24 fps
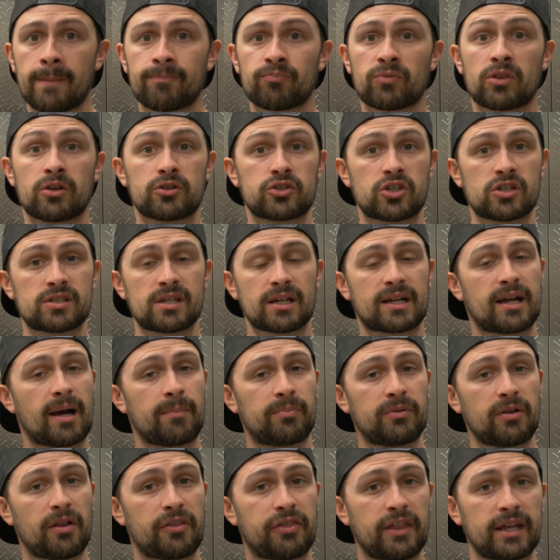there's just a
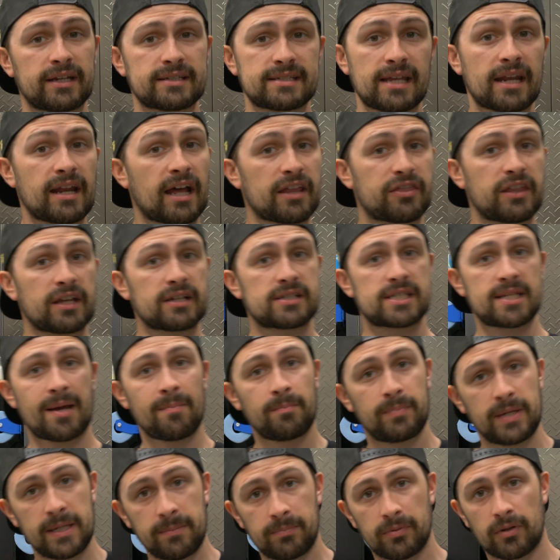couple of things that I think
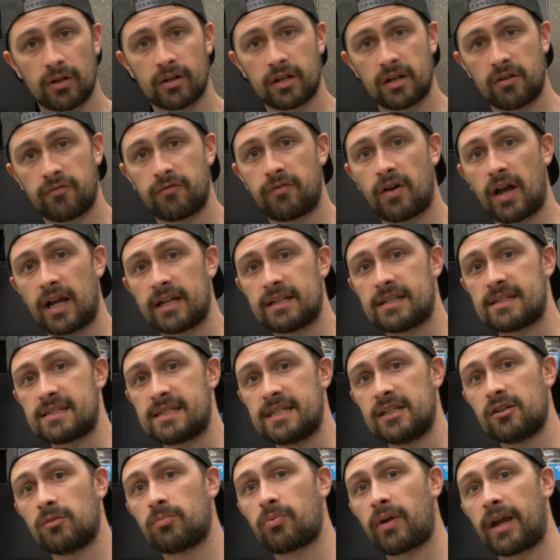some people are going to find as
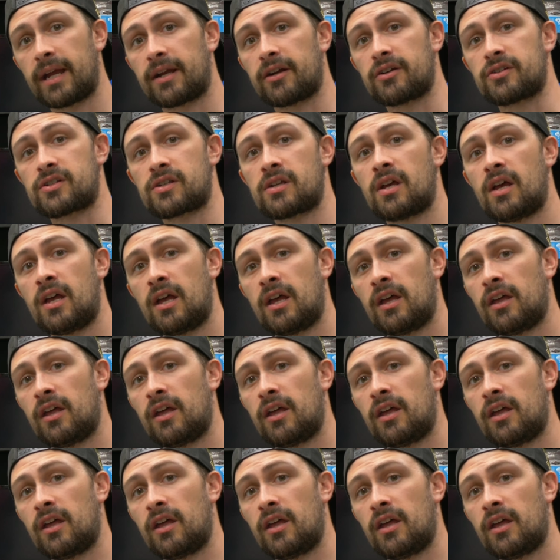deal breakers.